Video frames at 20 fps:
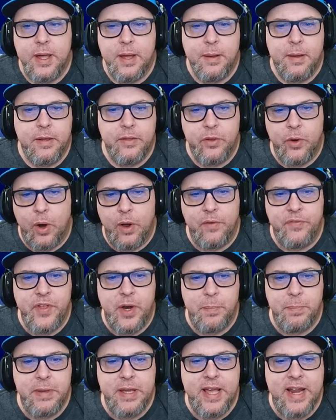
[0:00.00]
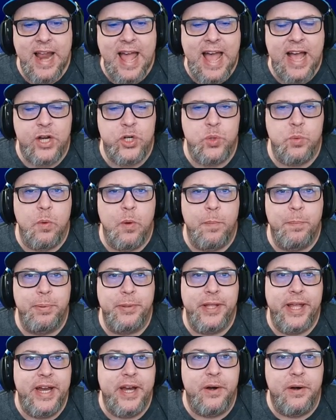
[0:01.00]
if there'd be an actual
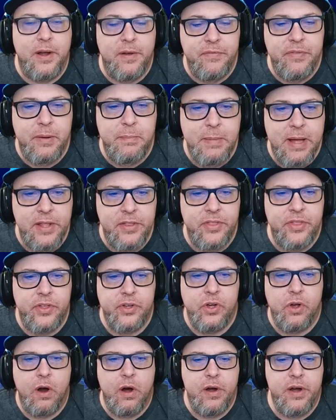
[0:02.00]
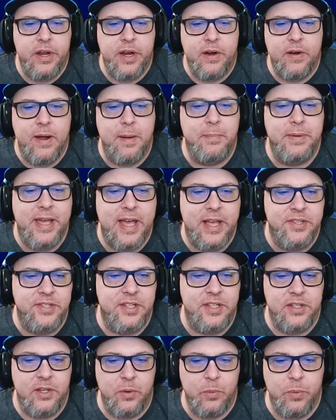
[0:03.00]
Player of the Month card here. I'm
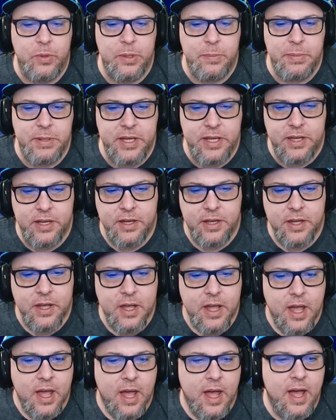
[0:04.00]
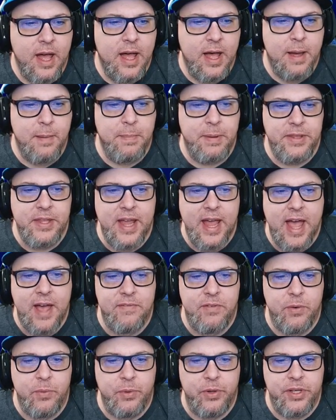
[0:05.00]
guessing there will be, but they
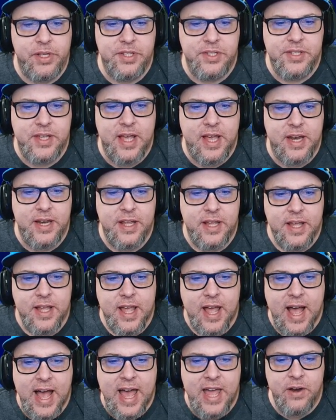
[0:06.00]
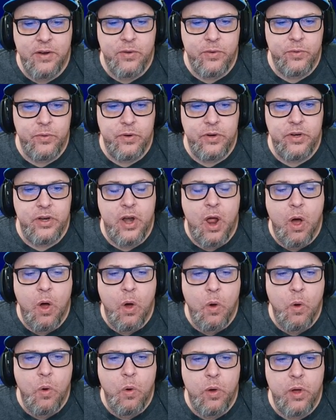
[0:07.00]
haven't really said. I don't
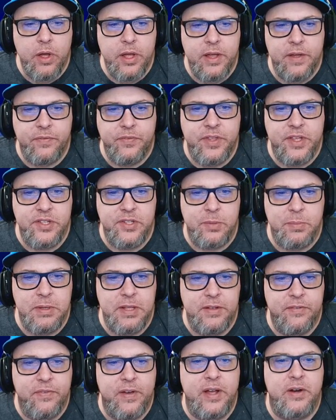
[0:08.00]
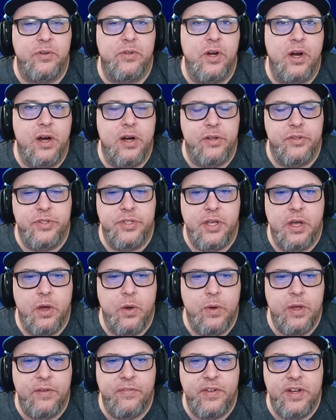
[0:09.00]
know if this will be the final card.
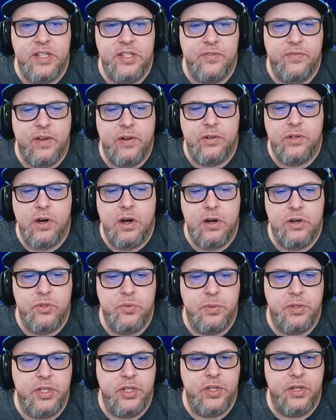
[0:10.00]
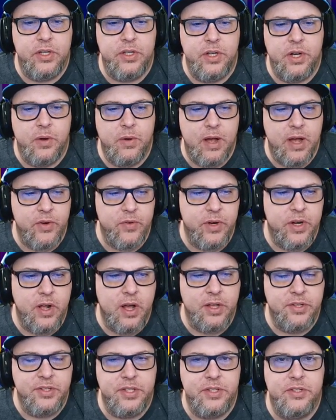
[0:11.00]
So if it is the final card, it's really good. You know, Andre
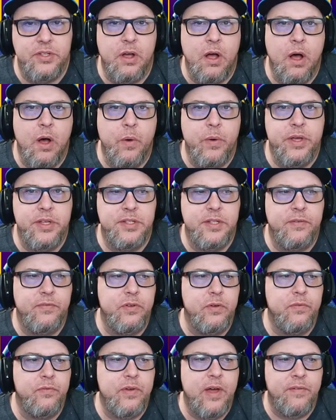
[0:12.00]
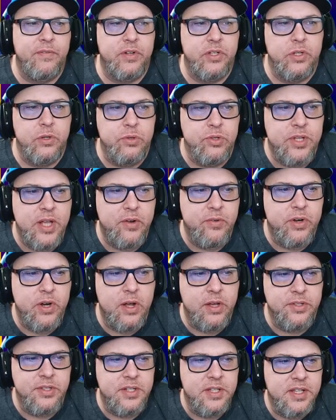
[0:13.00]
Dawson's always, if you've ever used Andre
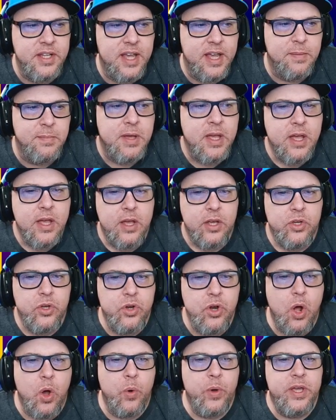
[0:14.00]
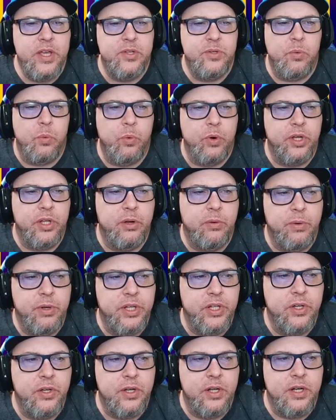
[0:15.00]
Dawson in the game, you know he's really,
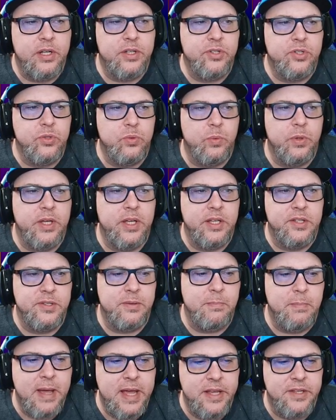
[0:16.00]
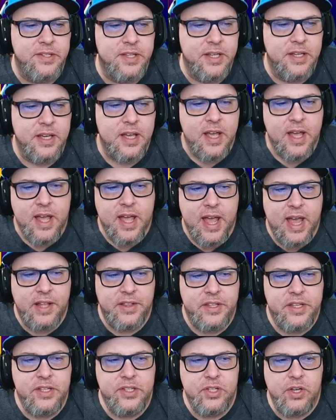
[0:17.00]
really good. His swing is amazing.
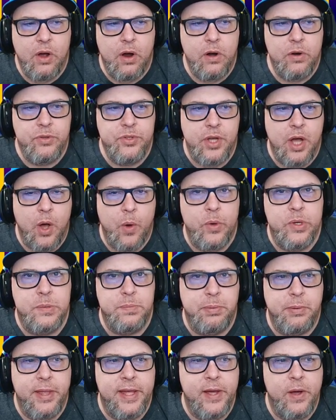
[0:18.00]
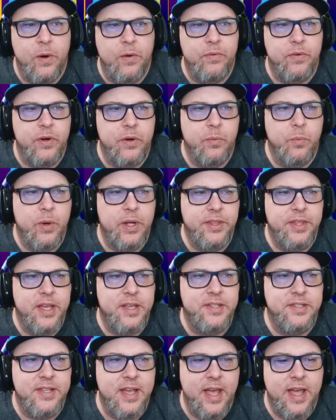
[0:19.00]
And these cards always play over what
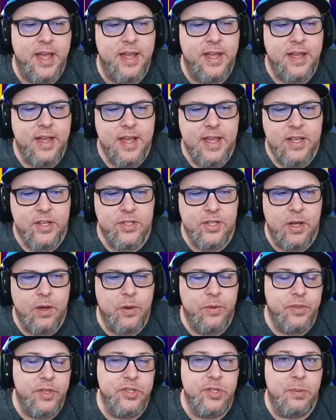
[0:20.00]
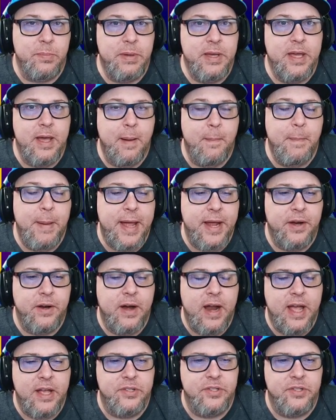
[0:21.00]
they say. So this will be a banger-ass